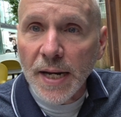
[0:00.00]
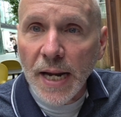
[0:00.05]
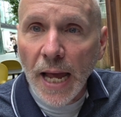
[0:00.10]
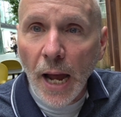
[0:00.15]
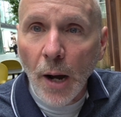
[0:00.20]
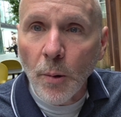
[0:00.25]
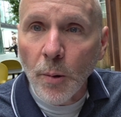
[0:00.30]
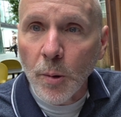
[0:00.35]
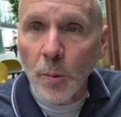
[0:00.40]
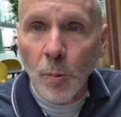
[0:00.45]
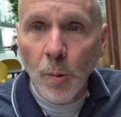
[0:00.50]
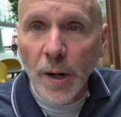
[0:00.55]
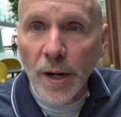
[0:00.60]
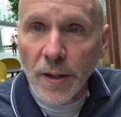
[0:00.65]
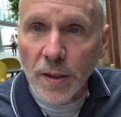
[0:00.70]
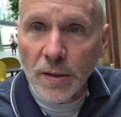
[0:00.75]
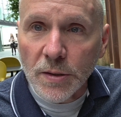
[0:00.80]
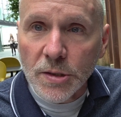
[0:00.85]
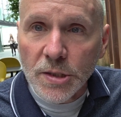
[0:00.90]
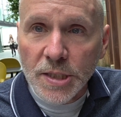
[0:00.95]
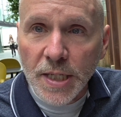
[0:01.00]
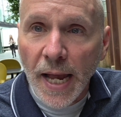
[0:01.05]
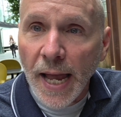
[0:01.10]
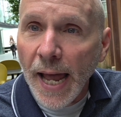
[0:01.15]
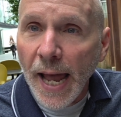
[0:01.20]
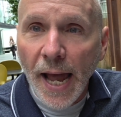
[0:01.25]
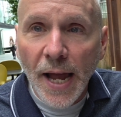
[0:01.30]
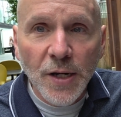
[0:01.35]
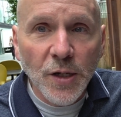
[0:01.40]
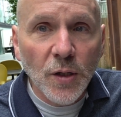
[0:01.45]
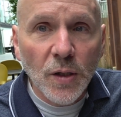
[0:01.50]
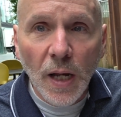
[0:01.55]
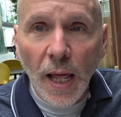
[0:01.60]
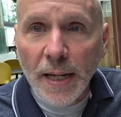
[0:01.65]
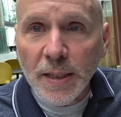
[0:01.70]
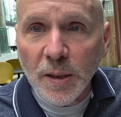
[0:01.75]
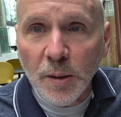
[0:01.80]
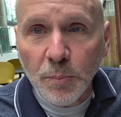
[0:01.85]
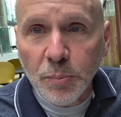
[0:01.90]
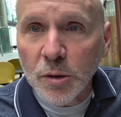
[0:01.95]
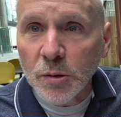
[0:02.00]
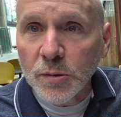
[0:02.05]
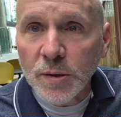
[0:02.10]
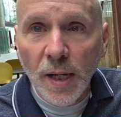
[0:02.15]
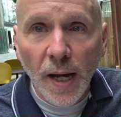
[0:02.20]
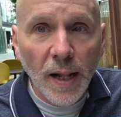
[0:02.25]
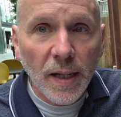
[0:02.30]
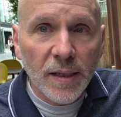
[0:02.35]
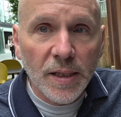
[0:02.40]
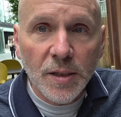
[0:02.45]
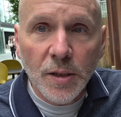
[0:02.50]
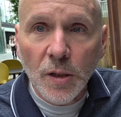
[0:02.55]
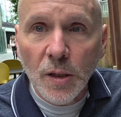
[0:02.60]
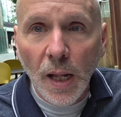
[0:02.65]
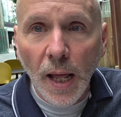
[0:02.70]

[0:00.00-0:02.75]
and how it wears, and you like the blue dial and you